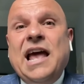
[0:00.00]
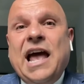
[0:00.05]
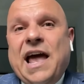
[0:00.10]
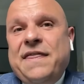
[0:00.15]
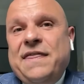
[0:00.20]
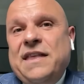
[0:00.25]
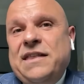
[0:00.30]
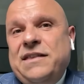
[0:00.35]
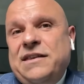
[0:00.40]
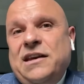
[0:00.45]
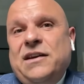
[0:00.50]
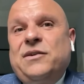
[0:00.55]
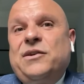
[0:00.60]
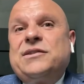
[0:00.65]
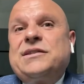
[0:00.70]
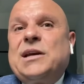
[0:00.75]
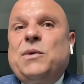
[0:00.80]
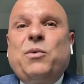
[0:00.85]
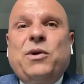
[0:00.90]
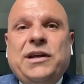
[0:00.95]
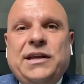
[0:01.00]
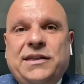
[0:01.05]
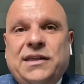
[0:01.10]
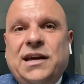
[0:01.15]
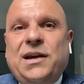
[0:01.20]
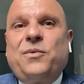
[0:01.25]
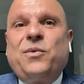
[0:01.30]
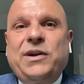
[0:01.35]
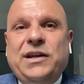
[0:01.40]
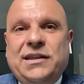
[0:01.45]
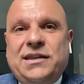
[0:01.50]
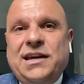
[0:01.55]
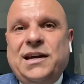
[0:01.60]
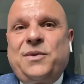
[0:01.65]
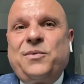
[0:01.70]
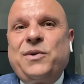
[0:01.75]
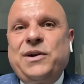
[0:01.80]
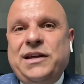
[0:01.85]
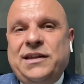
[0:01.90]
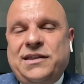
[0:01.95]
And he'll say, what do you think? What do you
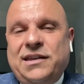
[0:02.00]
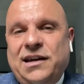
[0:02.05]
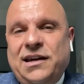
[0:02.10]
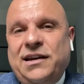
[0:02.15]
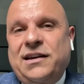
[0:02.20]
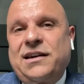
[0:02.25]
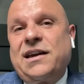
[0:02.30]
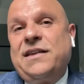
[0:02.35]
think? What do you think?